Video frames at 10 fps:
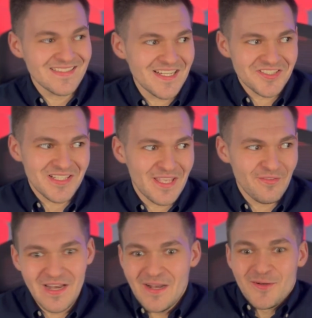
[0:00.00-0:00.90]
essentially give
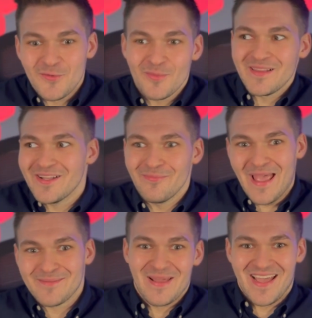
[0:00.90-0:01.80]
it an adorable little
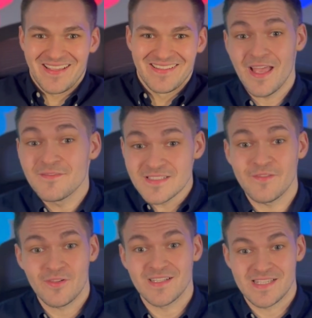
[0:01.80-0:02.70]
backpack. I have
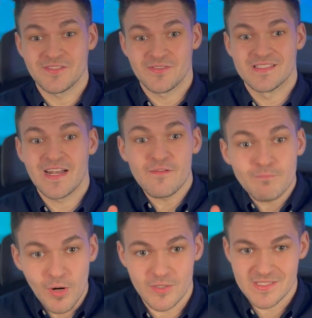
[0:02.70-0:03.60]
several accessories that I've
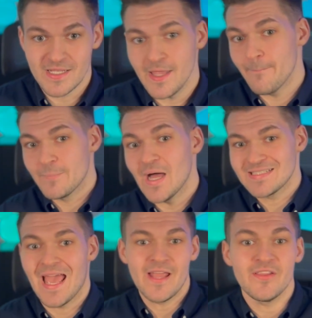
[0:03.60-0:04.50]
personally
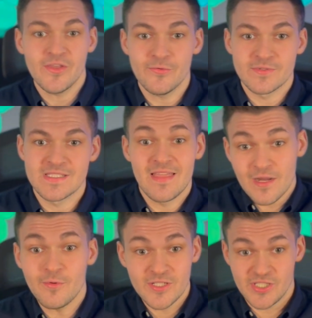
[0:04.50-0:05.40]
bought and used that
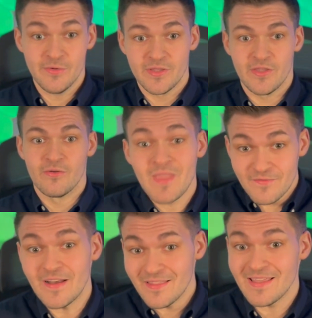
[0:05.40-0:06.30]
I want to share with you. If
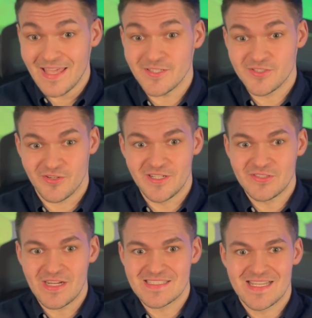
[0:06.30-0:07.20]
anything catches your
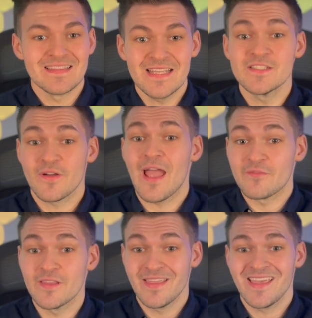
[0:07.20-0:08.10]
interest, links for
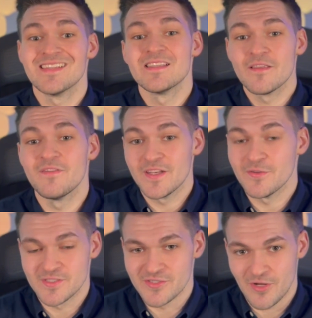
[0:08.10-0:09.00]
everything is in the
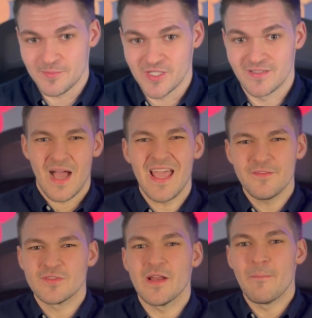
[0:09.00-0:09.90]
video's description. I
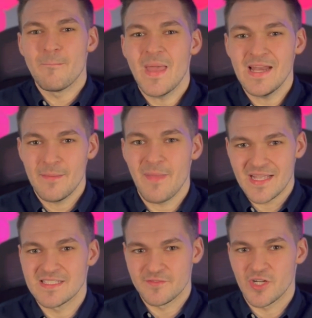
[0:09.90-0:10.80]
have tried many
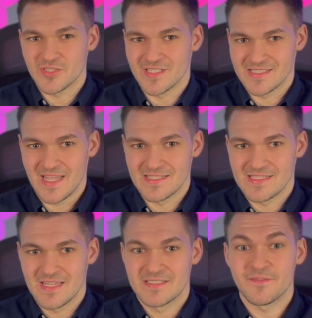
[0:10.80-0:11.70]
MagSafe charging
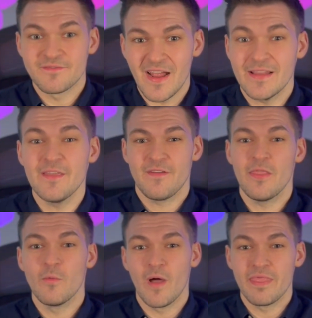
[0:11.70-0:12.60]
stands to finally
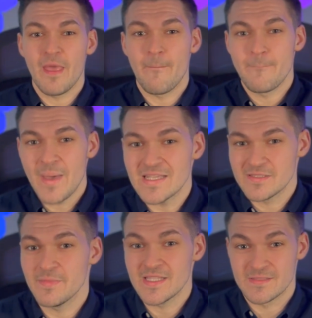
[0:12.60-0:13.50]
find the one that
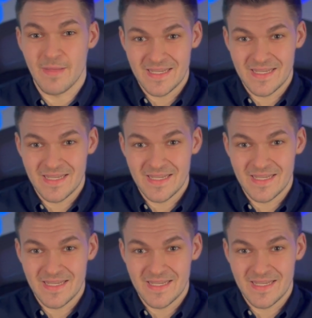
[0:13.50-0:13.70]
best meets my